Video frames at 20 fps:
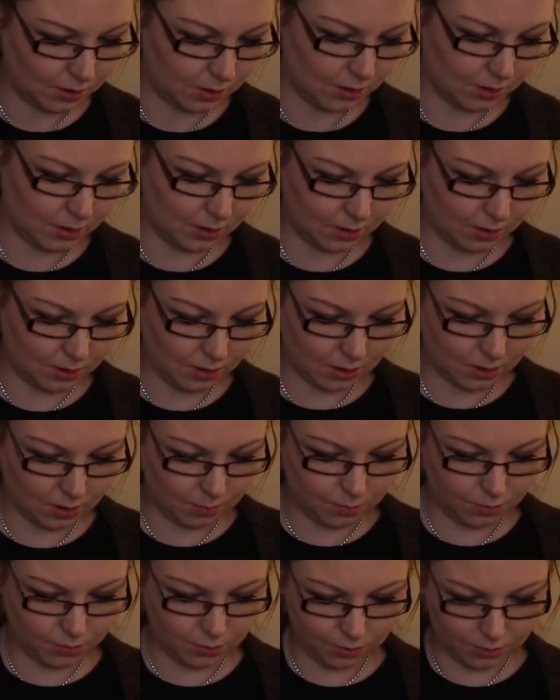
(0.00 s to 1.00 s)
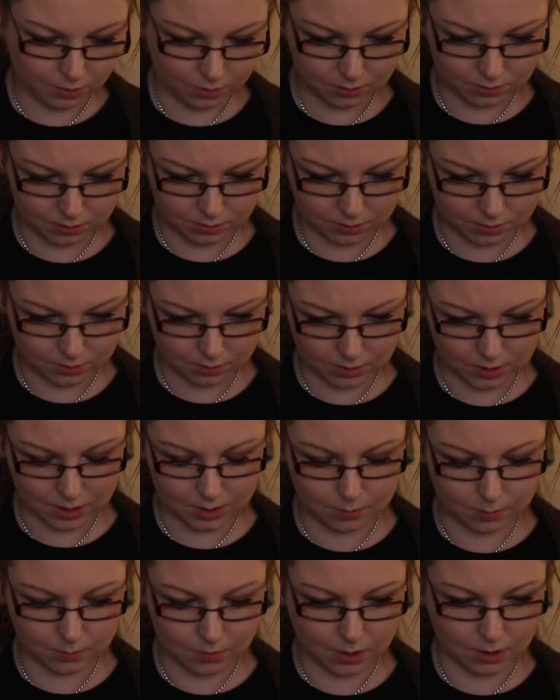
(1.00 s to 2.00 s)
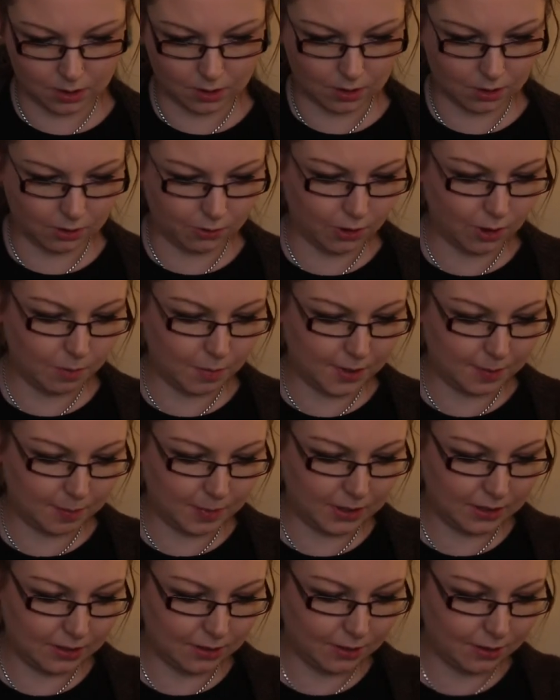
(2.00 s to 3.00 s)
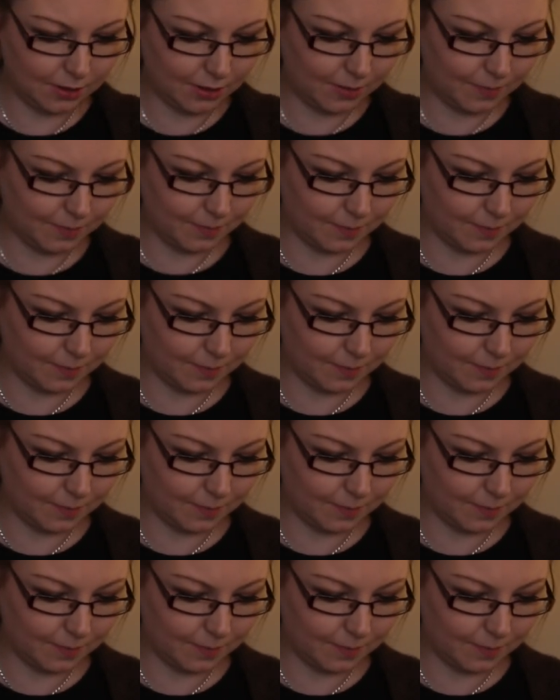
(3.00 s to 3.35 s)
And I bought him a drop spindle.